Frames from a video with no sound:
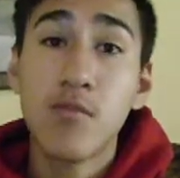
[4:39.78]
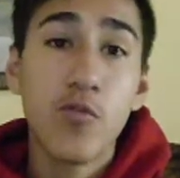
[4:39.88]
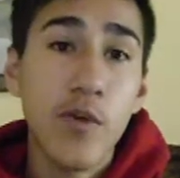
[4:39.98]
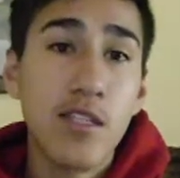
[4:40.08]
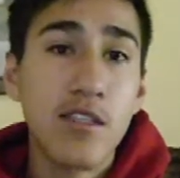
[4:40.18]

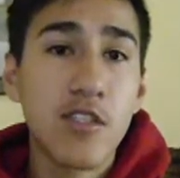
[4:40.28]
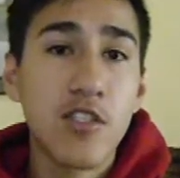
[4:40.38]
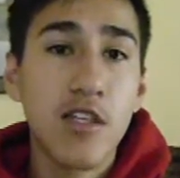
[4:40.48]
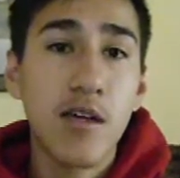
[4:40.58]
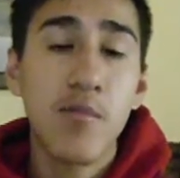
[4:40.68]
week to the
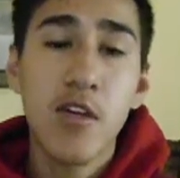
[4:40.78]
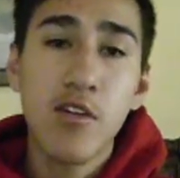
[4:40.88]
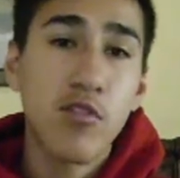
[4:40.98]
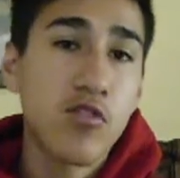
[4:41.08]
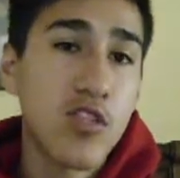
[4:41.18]
gym,
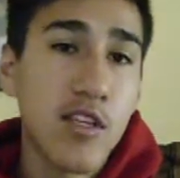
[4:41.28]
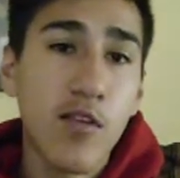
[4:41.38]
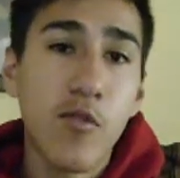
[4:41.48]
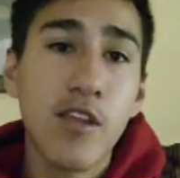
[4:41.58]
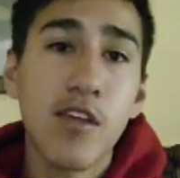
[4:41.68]
you stick
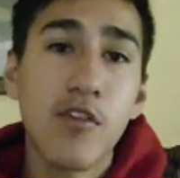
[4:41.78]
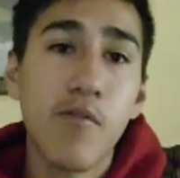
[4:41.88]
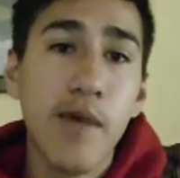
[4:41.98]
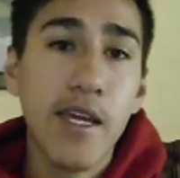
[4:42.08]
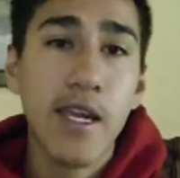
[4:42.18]
with it, you
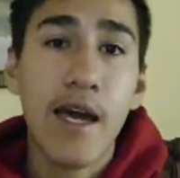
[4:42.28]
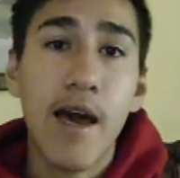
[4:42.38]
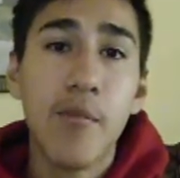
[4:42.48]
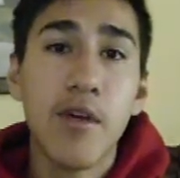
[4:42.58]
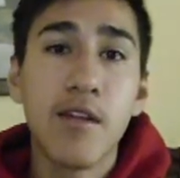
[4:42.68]
make it
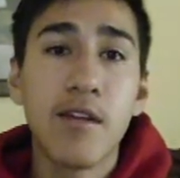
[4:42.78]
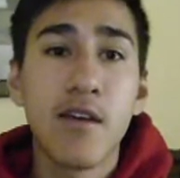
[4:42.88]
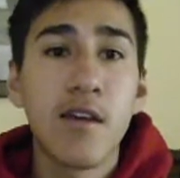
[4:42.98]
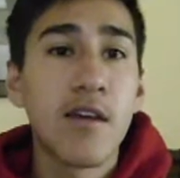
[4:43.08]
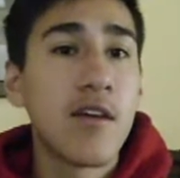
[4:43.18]
happen,
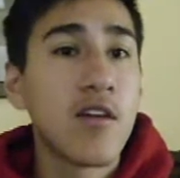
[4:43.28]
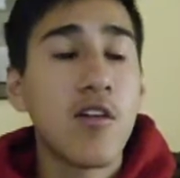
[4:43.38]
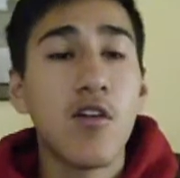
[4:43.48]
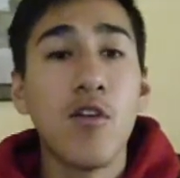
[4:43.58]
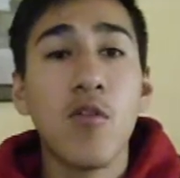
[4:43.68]

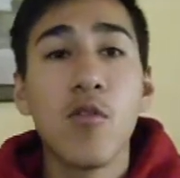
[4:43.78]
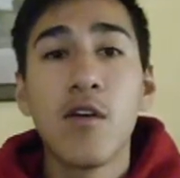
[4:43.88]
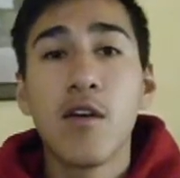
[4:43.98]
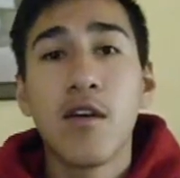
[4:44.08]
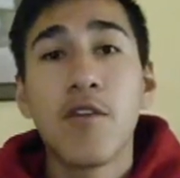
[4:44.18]
you'll
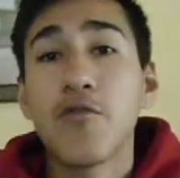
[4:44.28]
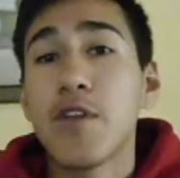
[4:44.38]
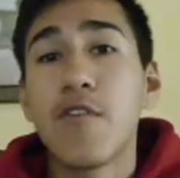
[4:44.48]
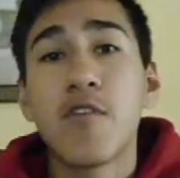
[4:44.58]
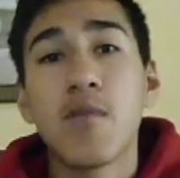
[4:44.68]

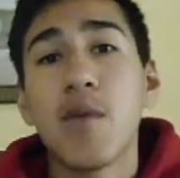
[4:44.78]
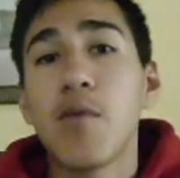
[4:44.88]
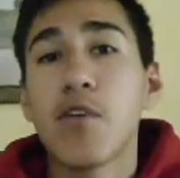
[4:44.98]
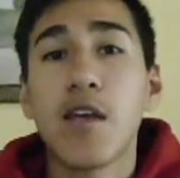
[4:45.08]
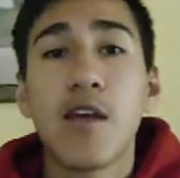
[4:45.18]
definitely be able
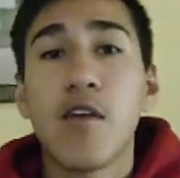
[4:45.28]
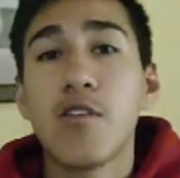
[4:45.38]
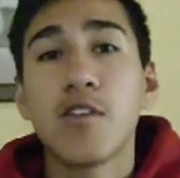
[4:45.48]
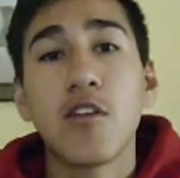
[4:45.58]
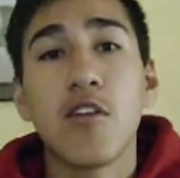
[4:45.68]
to carry
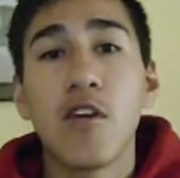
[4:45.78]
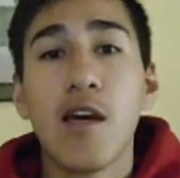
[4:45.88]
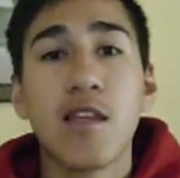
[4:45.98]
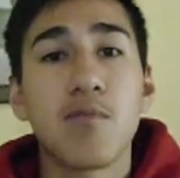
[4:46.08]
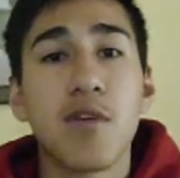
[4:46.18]
into other
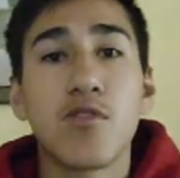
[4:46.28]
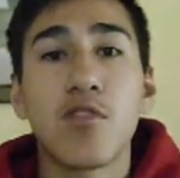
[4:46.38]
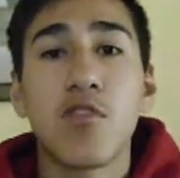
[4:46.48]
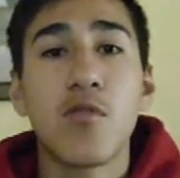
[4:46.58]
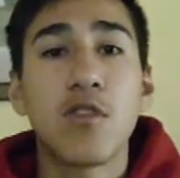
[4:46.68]
aspects,
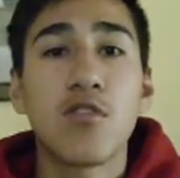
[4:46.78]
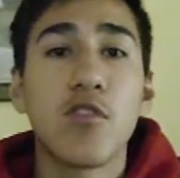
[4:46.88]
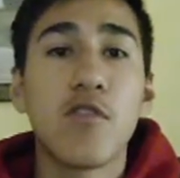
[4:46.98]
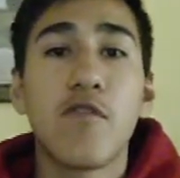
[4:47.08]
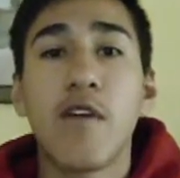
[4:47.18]
into
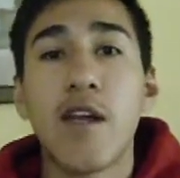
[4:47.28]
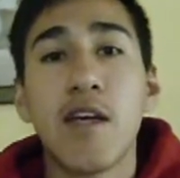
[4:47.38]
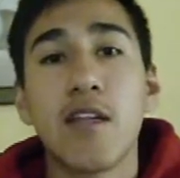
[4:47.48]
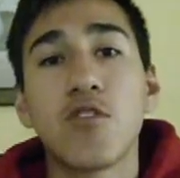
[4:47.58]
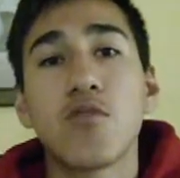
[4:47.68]
your
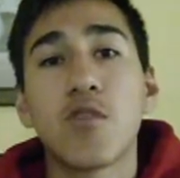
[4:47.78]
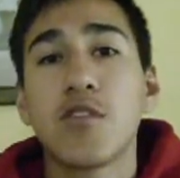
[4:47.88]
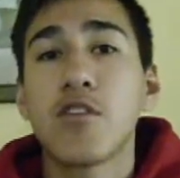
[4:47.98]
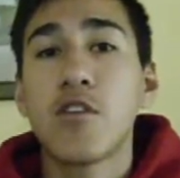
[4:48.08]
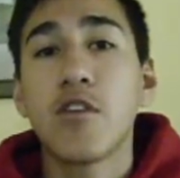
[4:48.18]
financial,
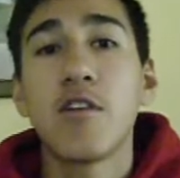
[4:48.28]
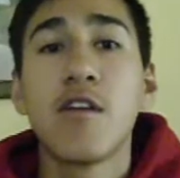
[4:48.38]
into your